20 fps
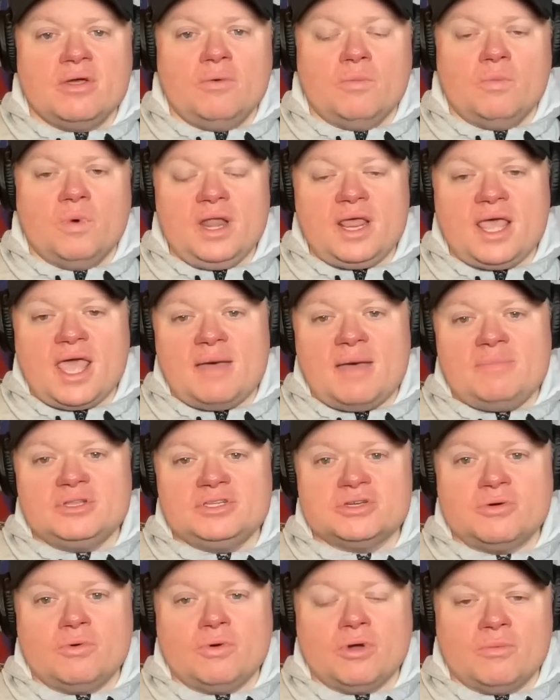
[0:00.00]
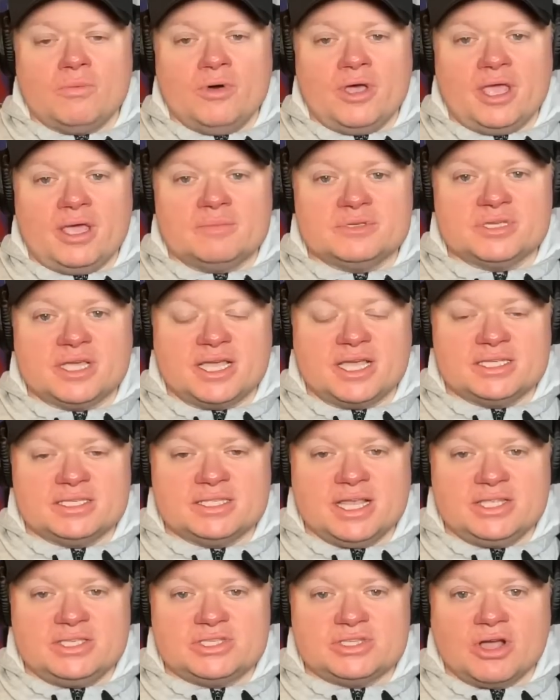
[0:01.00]
What happened to Court Williams? I guess
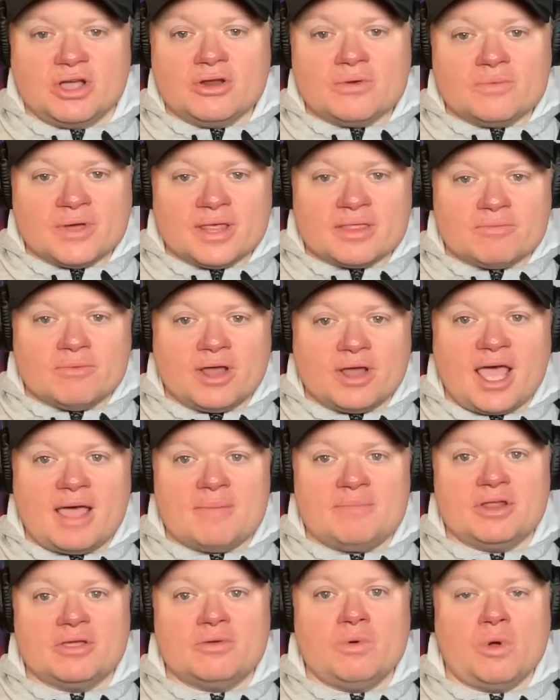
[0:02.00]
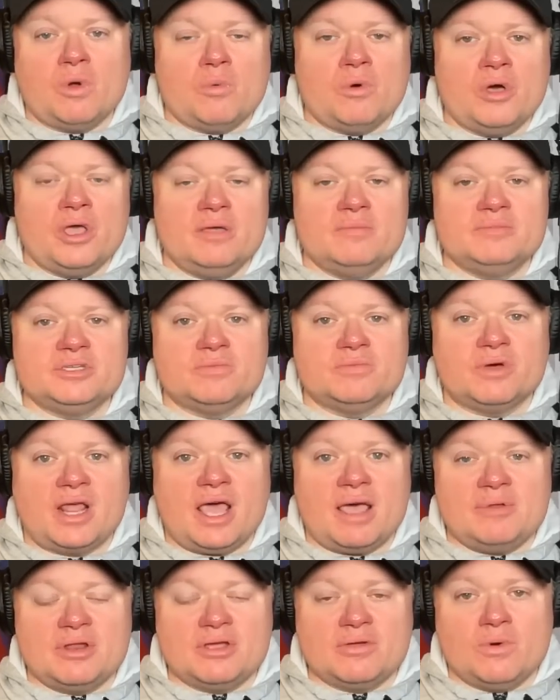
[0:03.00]
let's start with what happened to Court Williams. And what
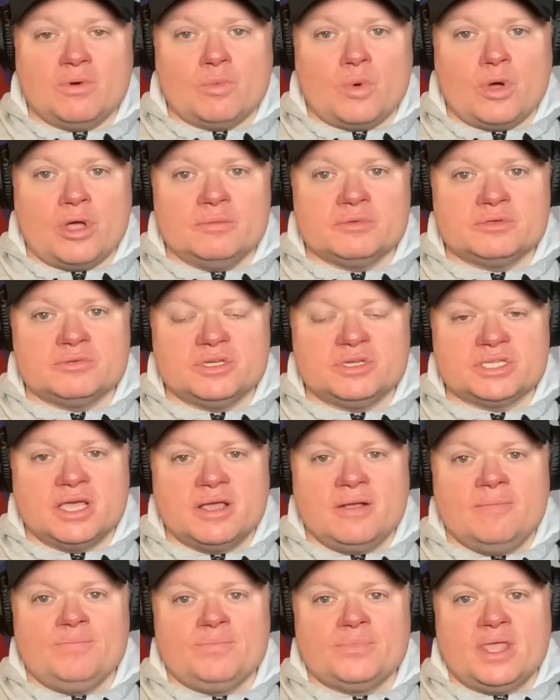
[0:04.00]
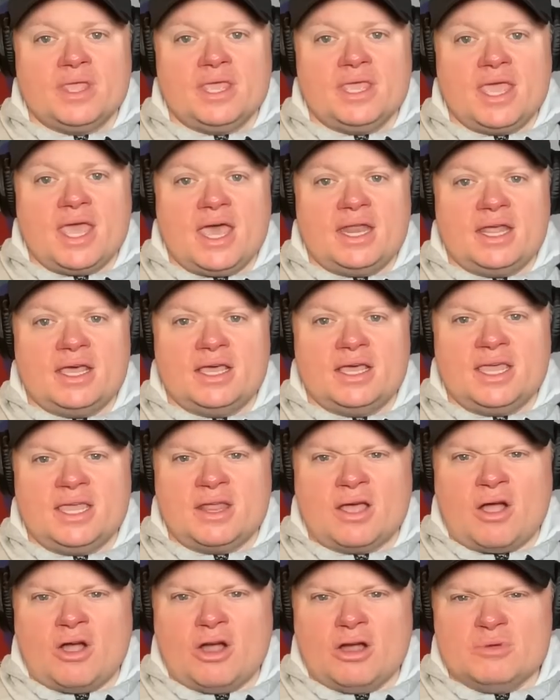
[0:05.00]
happened to Court Williams was he had an
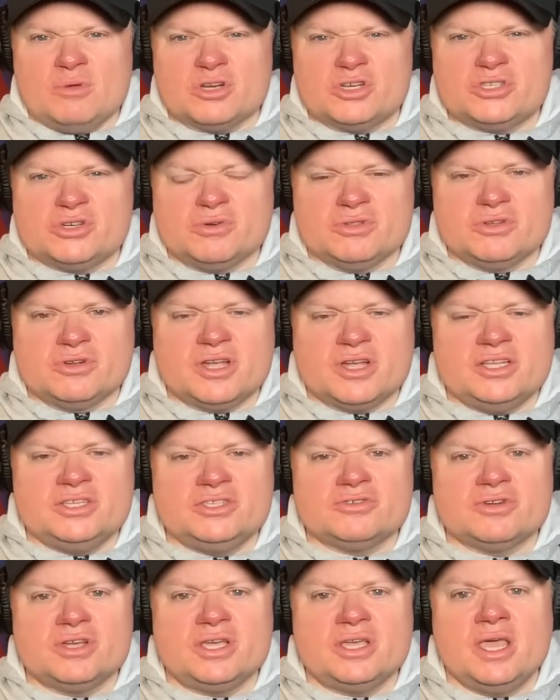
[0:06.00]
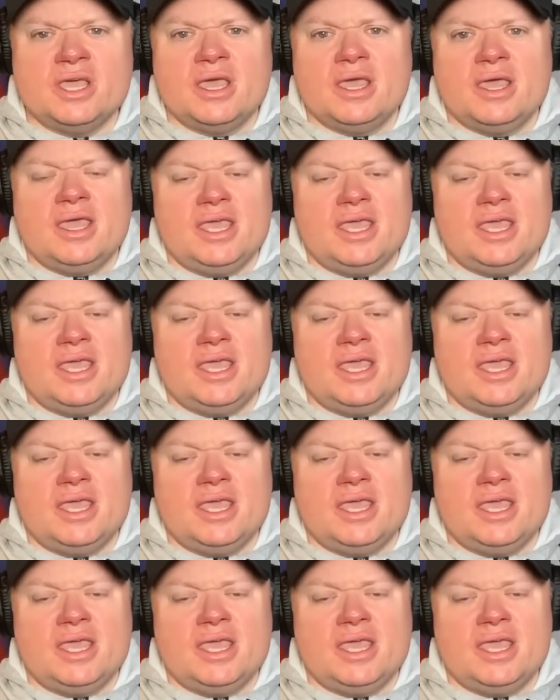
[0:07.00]
arm or shoulder injury.